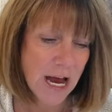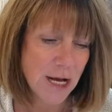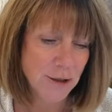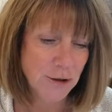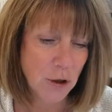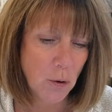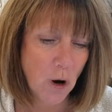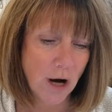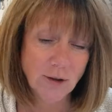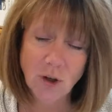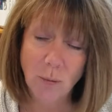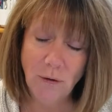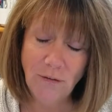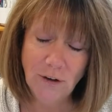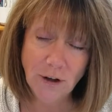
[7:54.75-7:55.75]
So
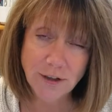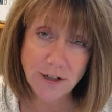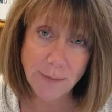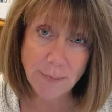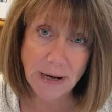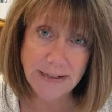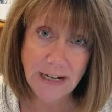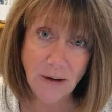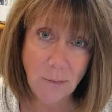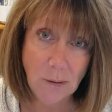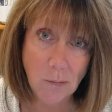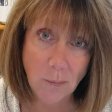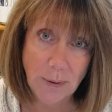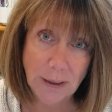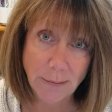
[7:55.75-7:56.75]
October 1st on Monday, we
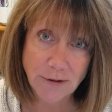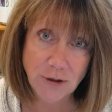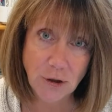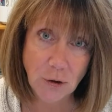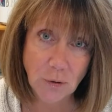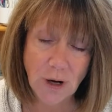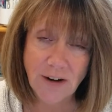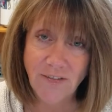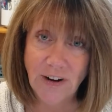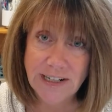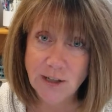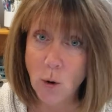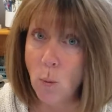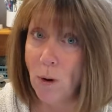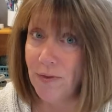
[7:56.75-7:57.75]
will be able to find
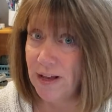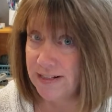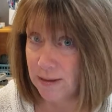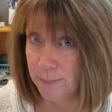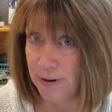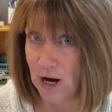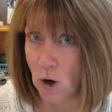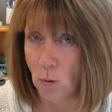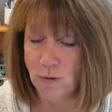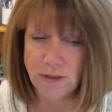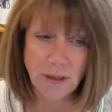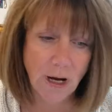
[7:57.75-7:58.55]
out what that's about,